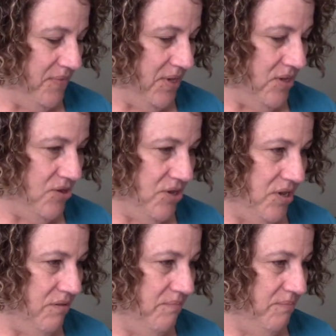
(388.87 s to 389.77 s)

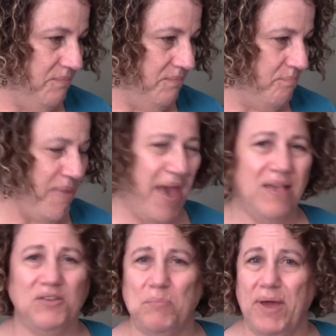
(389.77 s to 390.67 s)
she
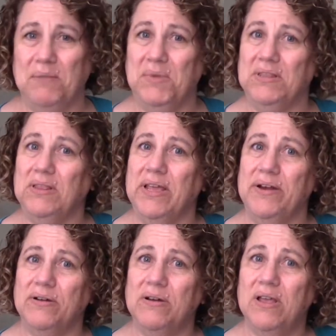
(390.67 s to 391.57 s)
passed about a month
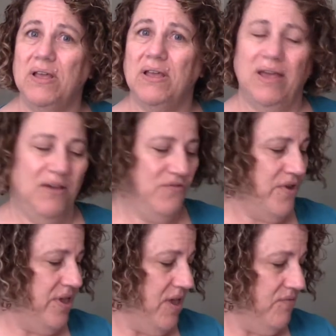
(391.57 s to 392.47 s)
later after
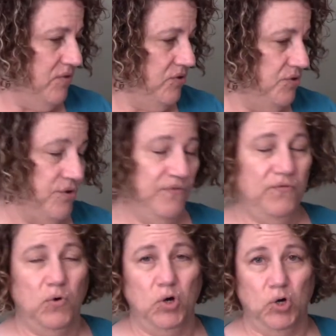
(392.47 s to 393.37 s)
I gave this to her
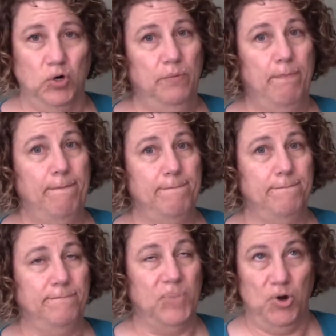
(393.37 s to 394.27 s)
for her
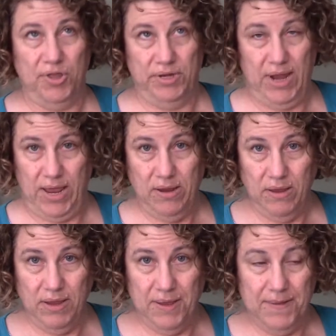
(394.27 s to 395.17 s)
birthday.
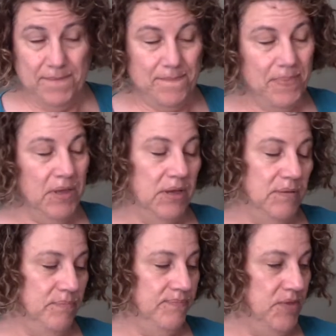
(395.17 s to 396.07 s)

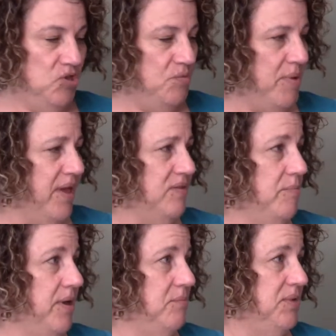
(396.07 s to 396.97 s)
She passed
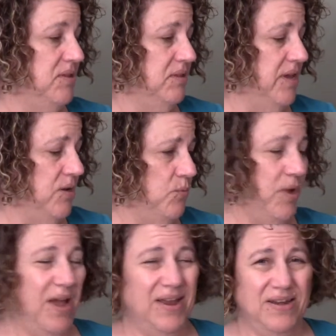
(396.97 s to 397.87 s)
about a month later
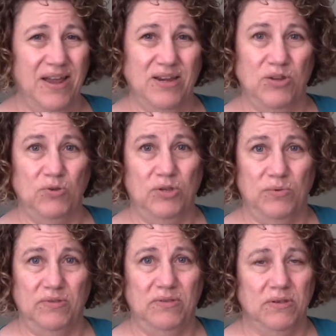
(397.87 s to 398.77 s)
when I knew she
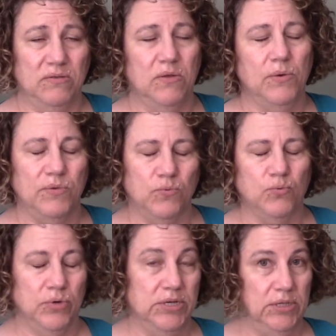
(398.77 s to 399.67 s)
was sick, so I was
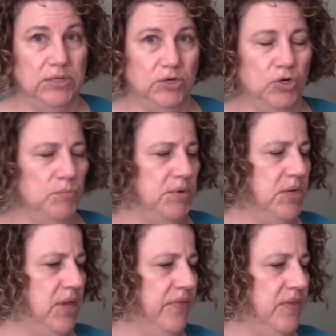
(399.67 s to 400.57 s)
really determined
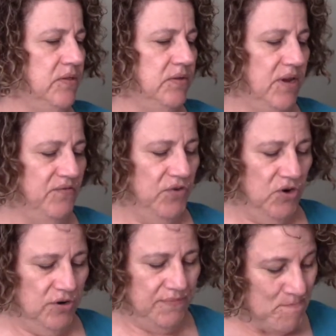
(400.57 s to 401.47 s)
to get this done for
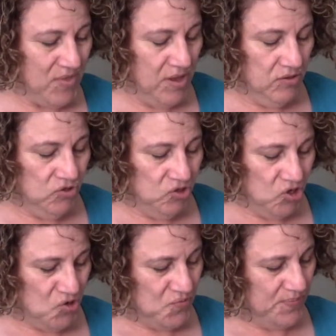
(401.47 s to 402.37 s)
her.
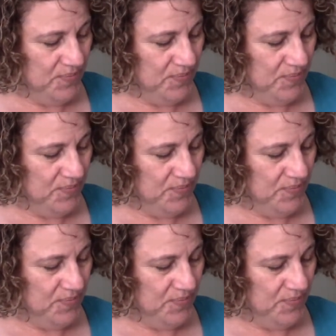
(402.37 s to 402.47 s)
So